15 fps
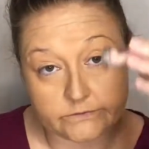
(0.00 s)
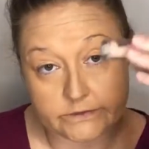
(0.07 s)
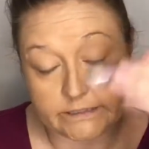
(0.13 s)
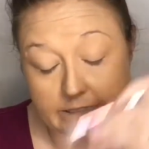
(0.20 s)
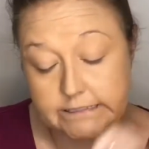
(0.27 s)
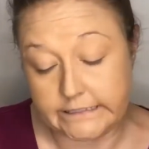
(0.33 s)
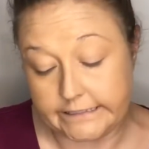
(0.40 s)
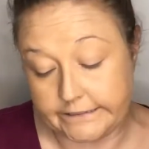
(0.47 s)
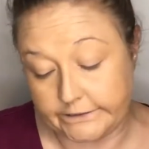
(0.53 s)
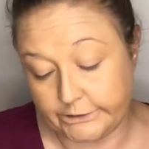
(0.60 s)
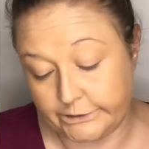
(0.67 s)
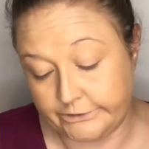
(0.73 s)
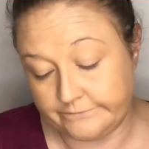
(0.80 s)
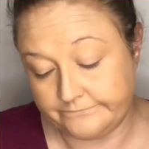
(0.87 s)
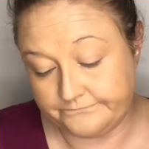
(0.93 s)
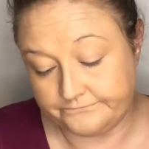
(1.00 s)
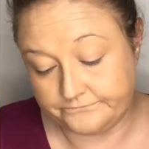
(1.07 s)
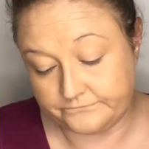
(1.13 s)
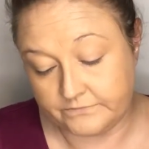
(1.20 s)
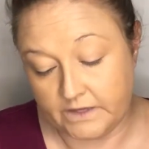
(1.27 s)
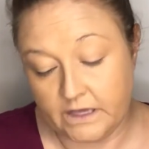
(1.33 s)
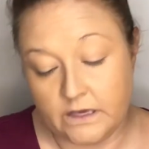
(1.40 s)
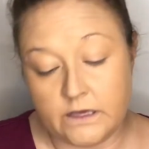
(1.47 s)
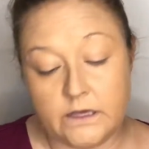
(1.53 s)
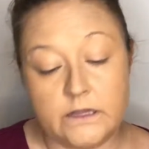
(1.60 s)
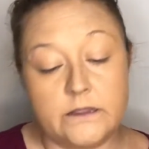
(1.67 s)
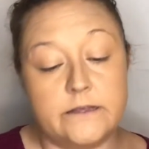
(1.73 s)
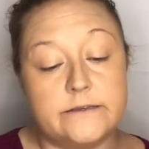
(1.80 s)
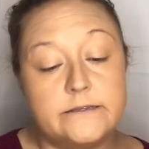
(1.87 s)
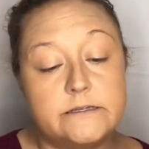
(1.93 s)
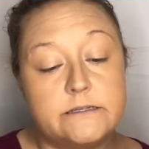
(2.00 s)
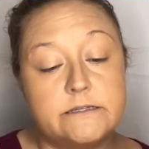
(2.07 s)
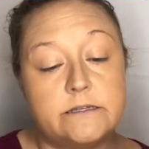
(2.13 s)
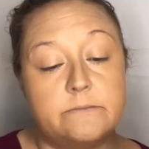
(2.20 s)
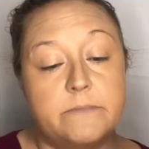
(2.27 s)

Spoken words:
Concealer. This is the